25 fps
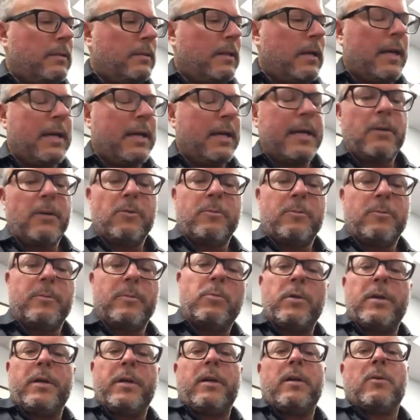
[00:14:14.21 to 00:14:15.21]
I can't remember
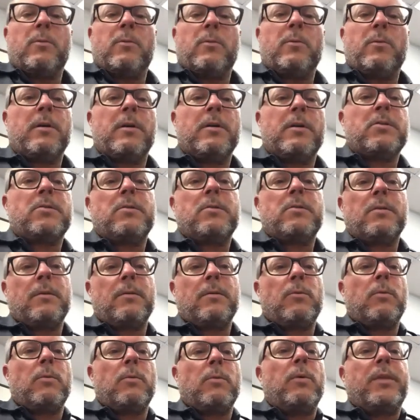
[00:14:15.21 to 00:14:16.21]
what year it was.
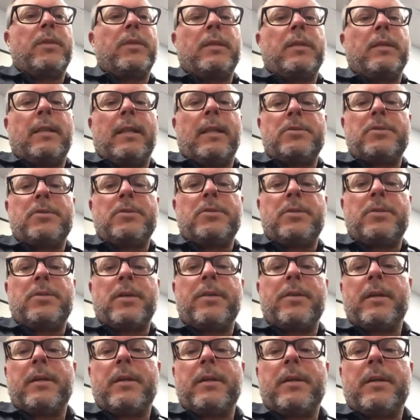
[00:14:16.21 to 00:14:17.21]
Within the last year, I
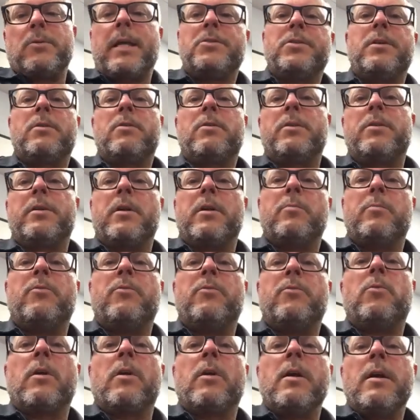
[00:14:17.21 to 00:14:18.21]
think it was last year or the year
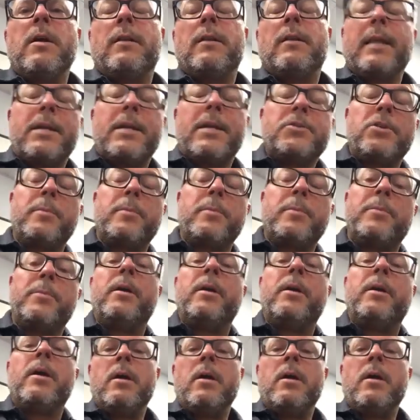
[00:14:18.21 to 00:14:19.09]
before. Last year, maybe.